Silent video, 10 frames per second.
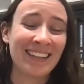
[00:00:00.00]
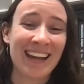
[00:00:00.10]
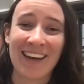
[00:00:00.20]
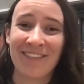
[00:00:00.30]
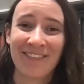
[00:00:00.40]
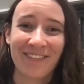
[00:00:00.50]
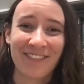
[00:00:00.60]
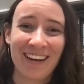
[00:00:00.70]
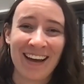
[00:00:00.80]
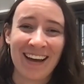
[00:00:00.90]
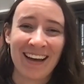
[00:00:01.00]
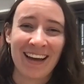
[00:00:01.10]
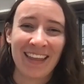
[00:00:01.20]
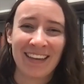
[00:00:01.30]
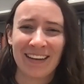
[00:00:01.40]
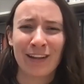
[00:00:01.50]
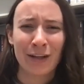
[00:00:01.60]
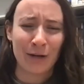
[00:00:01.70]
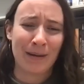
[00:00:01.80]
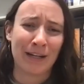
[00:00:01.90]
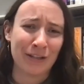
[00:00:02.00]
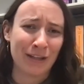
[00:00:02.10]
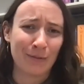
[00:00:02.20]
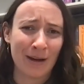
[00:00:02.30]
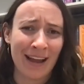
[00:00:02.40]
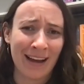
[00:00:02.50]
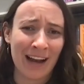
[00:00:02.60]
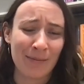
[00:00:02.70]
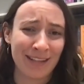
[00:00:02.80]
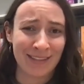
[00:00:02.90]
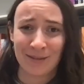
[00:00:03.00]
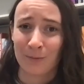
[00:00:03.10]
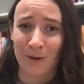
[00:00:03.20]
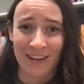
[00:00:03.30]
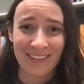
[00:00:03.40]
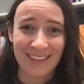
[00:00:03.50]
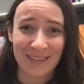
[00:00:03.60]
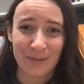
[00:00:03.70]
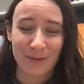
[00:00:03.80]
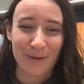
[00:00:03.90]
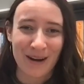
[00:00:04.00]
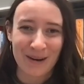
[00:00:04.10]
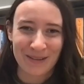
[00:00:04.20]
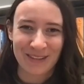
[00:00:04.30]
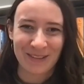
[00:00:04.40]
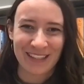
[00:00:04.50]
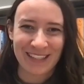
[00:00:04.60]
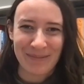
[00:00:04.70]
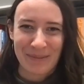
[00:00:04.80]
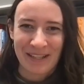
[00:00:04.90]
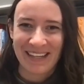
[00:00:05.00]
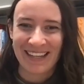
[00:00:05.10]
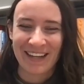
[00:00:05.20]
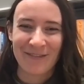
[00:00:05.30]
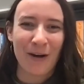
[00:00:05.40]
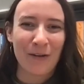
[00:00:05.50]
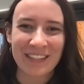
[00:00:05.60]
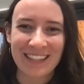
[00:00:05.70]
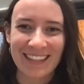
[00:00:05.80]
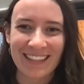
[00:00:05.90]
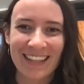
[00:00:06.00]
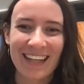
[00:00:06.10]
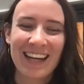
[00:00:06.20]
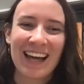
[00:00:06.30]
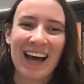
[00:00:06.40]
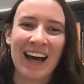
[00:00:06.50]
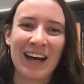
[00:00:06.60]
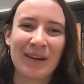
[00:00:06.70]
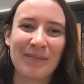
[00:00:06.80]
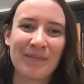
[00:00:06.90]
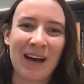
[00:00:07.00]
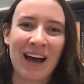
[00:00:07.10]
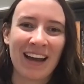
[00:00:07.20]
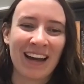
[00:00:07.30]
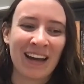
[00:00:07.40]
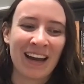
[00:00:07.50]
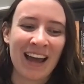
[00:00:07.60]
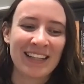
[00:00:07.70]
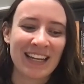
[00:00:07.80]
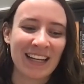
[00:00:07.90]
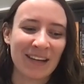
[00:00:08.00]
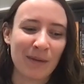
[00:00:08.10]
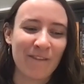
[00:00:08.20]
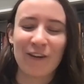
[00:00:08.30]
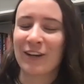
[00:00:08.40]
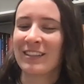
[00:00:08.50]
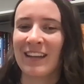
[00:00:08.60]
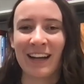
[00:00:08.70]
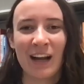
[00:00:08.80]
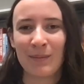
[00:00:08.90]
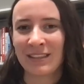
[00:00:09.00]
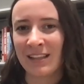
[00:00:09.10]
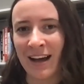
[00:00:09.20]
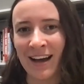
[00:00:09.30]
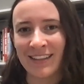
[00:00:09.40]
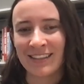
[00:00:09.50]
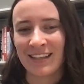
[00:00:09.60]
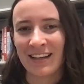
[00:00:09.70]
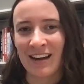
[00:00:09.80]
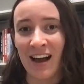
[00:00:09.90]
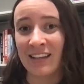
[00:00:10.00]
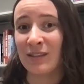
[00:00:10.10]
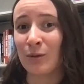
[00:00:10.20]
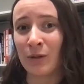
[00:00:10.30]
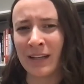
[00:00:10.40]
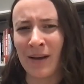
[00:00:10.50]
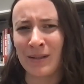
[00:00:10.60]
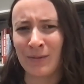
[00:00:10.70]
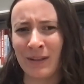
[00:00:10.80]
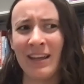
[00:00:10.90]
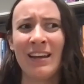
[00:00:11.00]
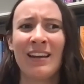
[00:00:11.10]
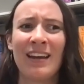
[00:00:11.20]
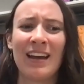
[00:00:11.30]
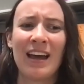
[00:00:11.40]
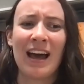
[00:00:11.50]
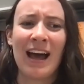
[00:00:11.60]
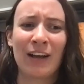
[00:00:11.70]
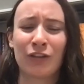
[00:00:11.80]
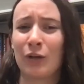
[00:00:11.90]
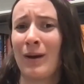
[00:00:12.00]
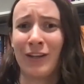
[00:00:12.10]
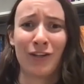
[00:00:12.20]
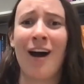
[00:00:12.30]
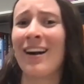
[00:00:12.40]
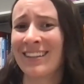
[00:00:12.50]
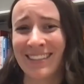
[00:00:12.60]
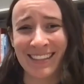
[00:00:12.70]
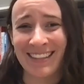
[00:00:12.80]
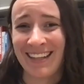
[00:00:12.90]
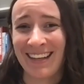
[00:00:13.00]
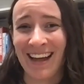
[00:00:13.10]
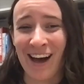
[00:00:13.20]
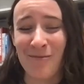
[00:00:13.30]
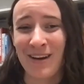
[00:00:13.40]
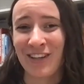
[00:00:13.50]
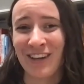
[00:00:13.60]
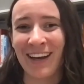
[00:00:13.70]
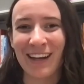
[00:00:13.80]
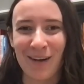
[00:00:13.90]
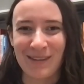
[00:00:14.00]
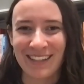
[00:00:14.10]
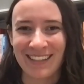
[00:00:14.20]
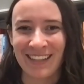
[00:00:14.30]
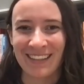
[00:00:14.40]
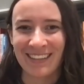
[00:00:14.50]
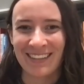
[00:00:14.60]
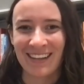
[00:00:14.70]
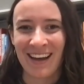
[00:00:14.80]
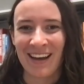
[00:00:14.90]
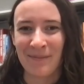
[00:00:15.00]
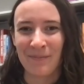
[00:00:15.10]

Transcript: didn't have, I think, a clear picture of what economics was before I was really deeply involved in it. I had taken my first economics class in high school, and I was really actually quite shocked to see how much economics has